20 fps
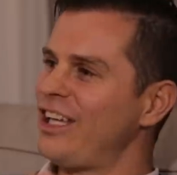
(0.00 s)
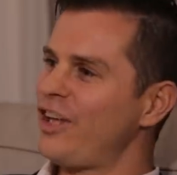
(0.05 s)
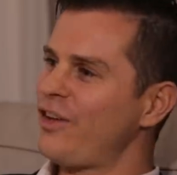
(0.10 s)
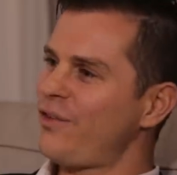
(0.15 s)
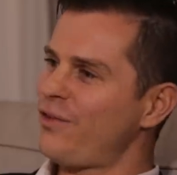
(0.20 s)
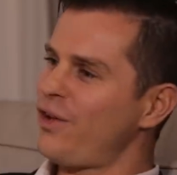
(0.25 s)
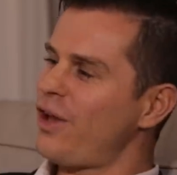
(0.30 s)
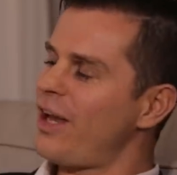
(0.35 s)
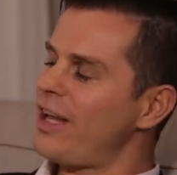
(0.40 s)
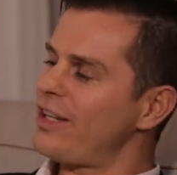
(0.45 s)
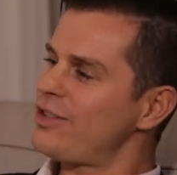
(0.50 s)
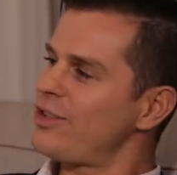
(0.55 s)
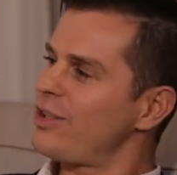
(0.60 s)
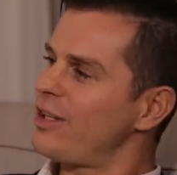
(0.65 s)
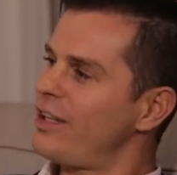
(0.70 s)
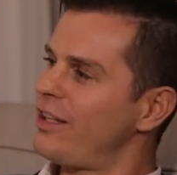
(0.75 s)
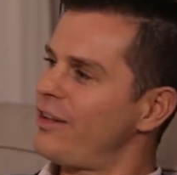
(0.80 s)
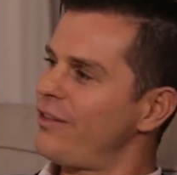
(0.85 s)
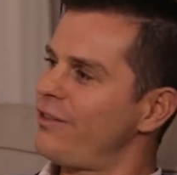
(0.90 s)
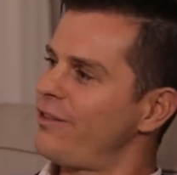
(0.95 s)
If you had to
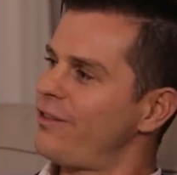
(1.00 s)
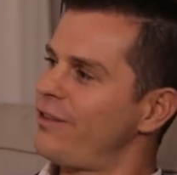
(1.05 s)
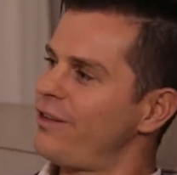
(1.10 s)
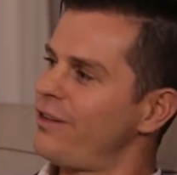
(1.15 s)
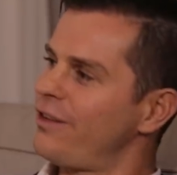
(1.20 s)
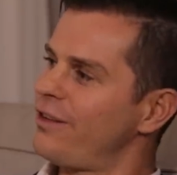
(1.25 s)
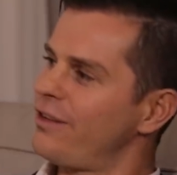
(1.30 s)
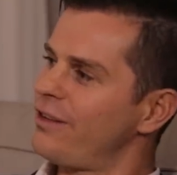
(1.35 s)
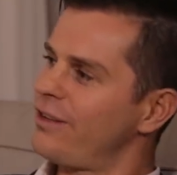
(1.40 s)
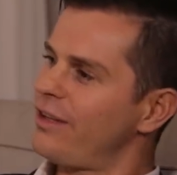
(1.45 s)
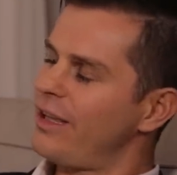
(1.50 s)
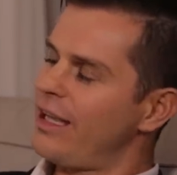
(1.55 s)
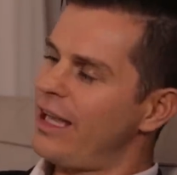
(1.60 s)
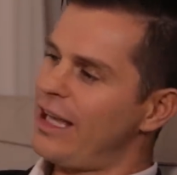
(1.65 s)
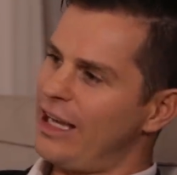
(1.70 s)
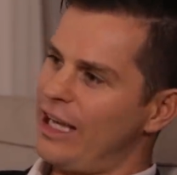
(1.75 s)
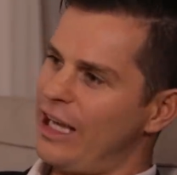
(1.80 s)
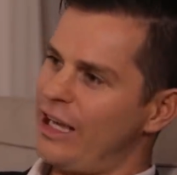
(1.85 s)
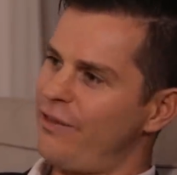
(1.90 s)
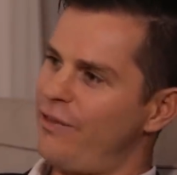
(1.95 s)
give
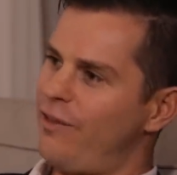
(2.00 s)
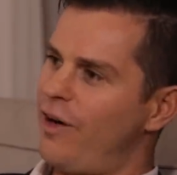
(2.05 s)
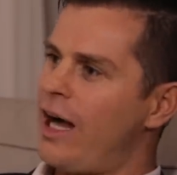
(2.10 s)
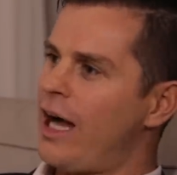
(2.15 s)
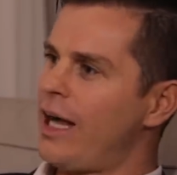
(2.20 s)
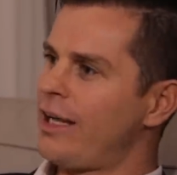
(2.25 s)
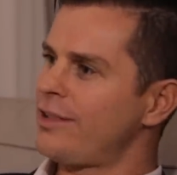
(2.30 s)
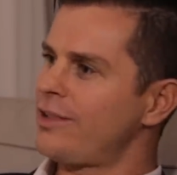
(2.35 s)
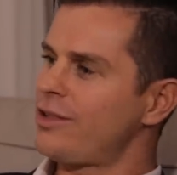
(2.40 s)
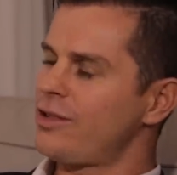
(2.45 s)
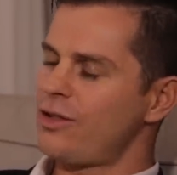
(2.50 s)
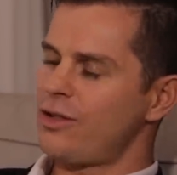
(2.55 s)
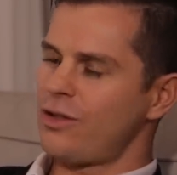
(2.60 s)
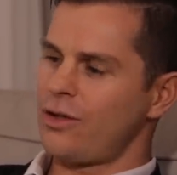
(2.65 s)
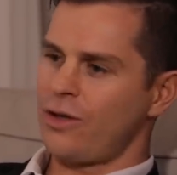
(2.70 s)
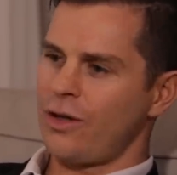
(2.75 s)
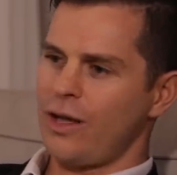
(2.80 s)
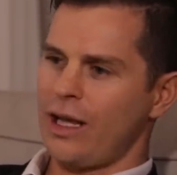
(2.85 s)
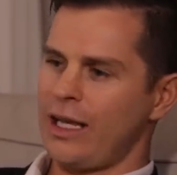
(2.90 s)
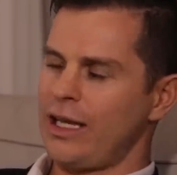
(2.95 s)
any advice
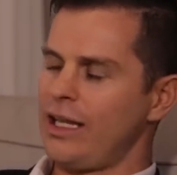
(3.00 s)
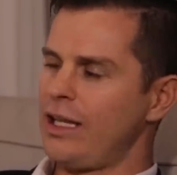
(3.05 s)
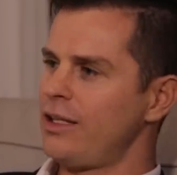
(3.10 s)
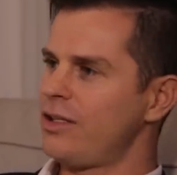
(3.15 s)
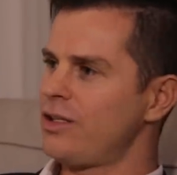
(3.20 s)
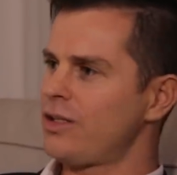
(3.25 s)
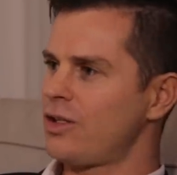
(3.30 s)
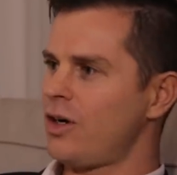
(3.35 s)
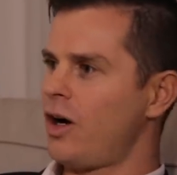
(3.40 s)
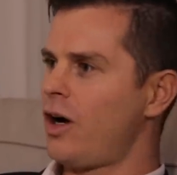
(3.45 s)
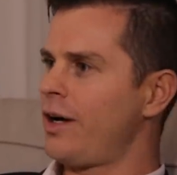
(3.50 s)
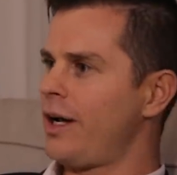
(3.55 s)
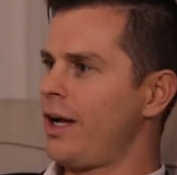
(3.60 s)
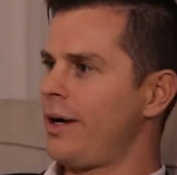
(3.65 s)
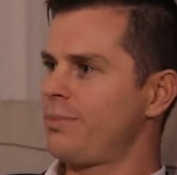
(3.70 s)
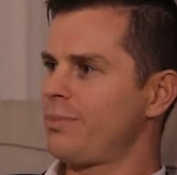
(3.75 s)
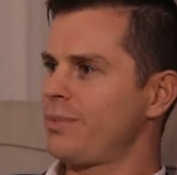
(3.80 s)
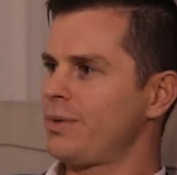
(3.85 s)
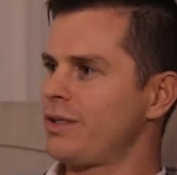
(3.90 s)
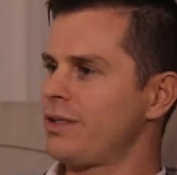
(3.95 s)
to any
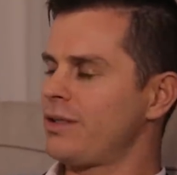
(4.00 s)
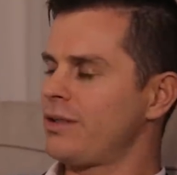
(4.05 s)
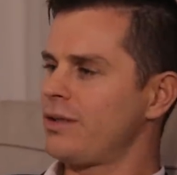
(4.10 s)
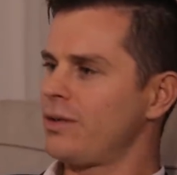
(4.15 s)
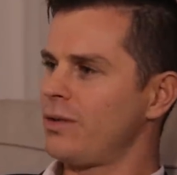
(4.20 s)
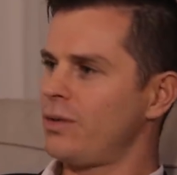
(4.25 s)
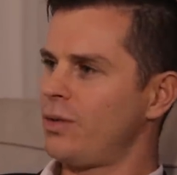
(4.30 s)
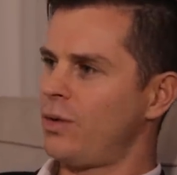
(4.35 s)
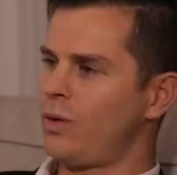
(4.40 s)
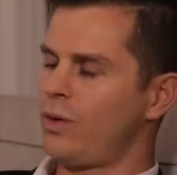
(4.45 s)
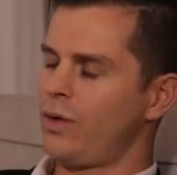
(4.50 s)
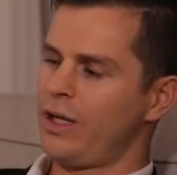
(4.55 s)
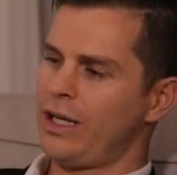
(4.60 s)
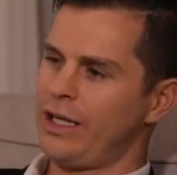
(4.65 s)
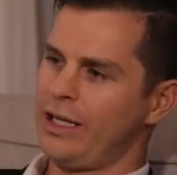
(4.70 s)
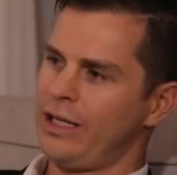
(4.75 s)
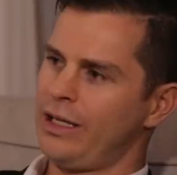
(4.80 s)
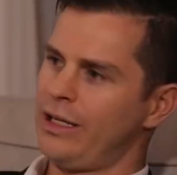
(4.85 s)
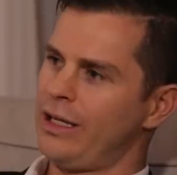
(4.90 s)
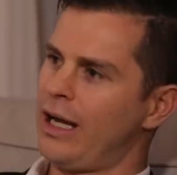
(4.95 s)
startups or
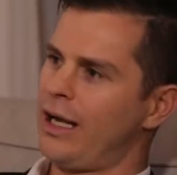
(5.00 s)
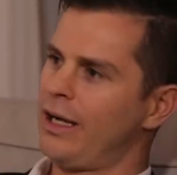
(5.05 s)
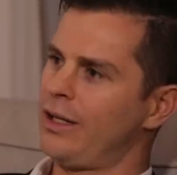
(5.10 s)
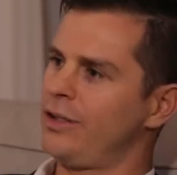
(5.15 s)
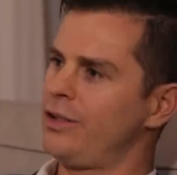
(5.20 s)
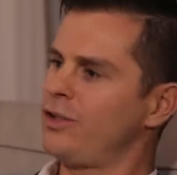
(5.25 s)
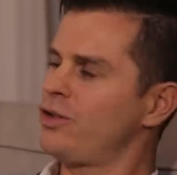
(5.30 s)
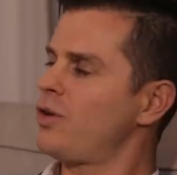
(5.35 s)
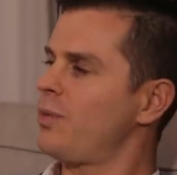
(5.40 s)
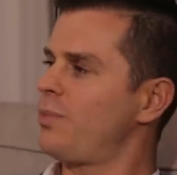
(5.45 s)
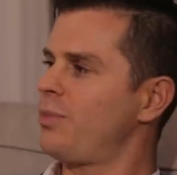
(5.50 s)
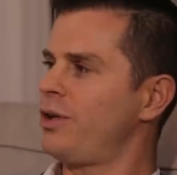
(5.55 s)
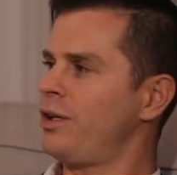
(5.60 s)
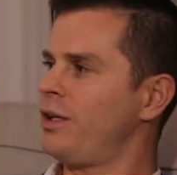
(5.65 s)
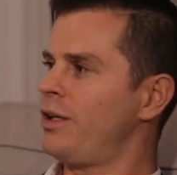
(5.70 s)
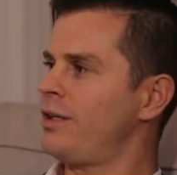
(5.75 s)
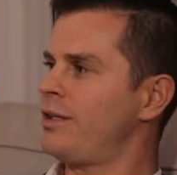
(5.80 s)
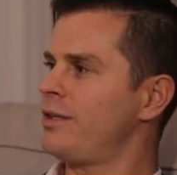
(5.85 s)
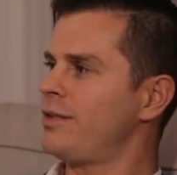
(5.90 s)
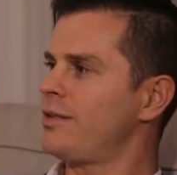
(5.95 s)
any young
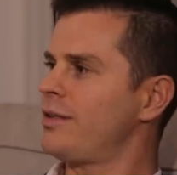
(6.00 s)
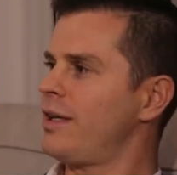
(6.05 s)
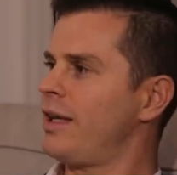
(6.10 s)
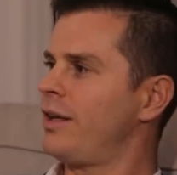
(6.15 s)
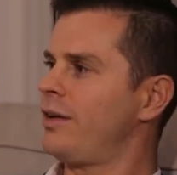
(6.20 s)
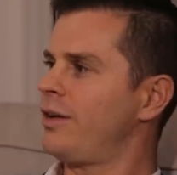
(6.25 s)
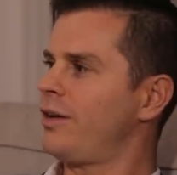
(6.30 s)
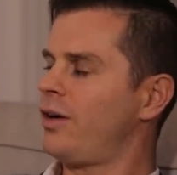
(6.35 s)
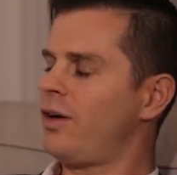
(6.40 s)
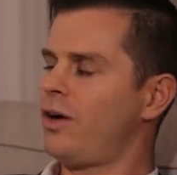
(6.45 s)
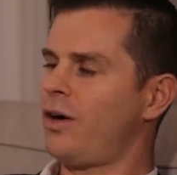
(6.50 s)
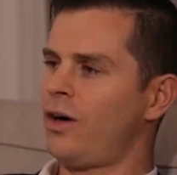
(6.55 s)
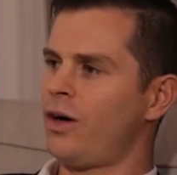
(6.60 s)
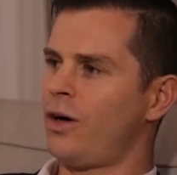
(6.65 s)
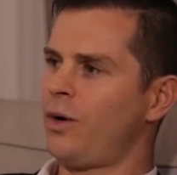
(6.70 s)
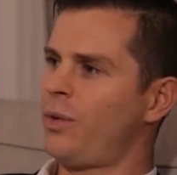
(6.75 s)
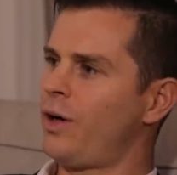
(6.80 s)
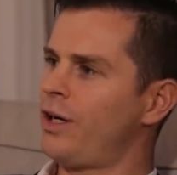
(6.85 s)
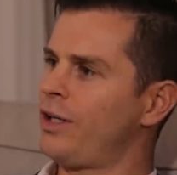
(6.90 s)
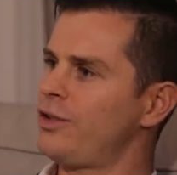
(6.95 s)
entrepreneurs that are
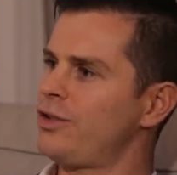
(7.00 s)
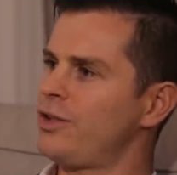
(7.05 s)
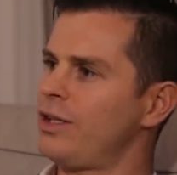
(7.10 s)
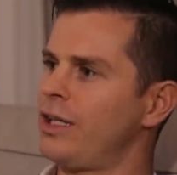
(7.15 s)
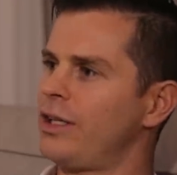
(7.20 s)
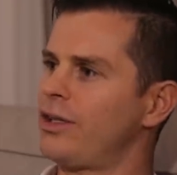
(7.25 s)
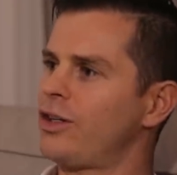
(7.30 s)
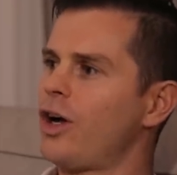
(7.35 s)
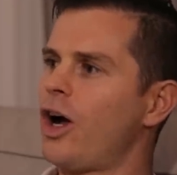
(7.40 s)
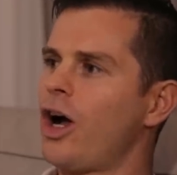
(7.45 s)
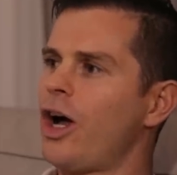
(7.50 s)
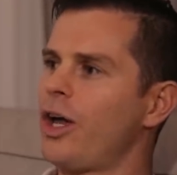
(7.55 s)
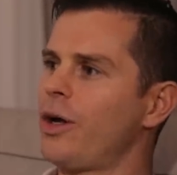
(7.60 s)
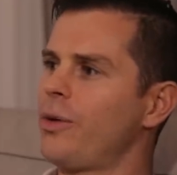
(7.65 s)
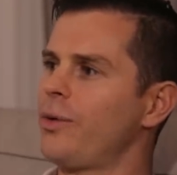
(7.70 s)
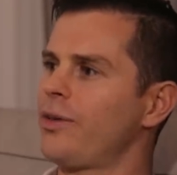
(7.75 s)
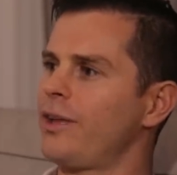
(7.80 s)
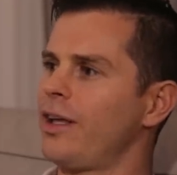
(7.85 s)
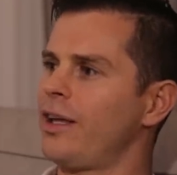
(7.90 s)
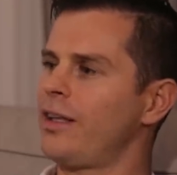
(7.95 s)
wanting to get going
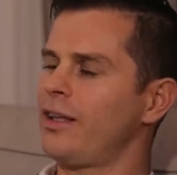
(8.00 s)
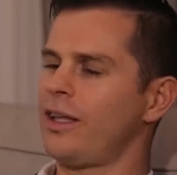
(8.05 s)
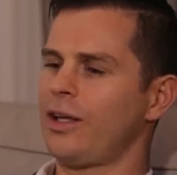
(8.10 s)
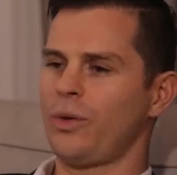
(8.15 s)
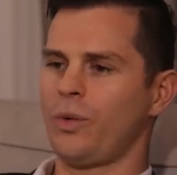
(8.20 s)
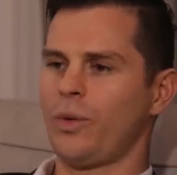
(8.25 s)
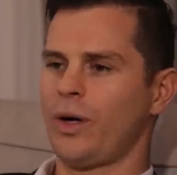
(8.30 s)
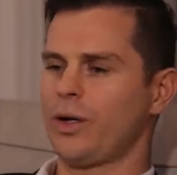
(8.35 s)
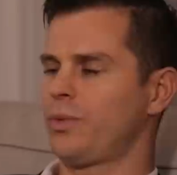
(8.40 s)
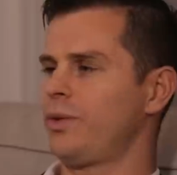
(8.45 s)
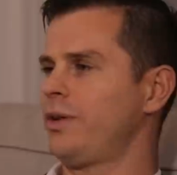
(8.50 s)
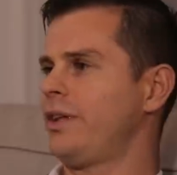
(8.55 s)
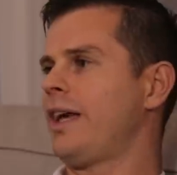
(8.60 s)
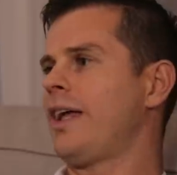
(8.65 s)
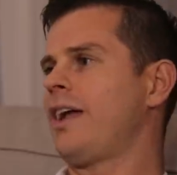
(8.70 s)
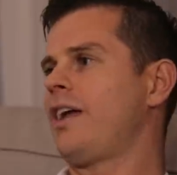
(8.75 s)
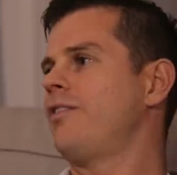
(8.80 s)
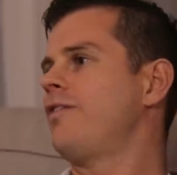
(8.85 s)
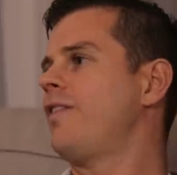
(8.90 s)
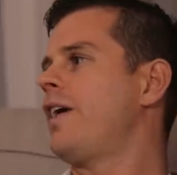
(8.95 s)
with anything, what would that
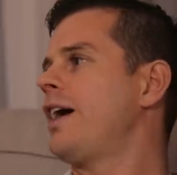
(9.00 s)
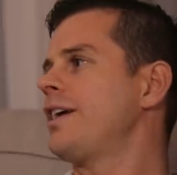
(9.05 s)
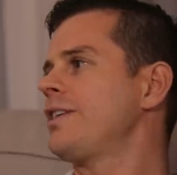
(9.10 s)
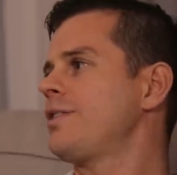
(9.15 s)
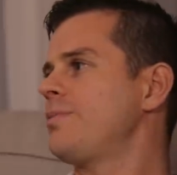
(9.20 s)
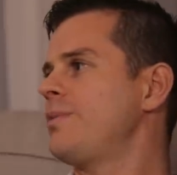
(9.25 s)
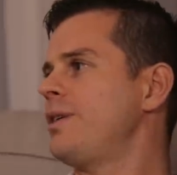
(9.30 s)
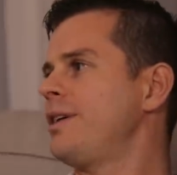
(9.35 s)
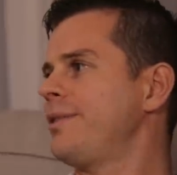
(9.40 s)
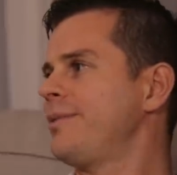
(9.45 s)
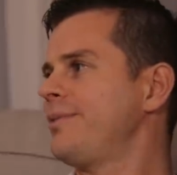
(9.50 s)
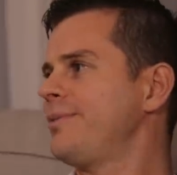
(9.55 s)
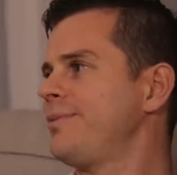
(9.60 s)
advice be?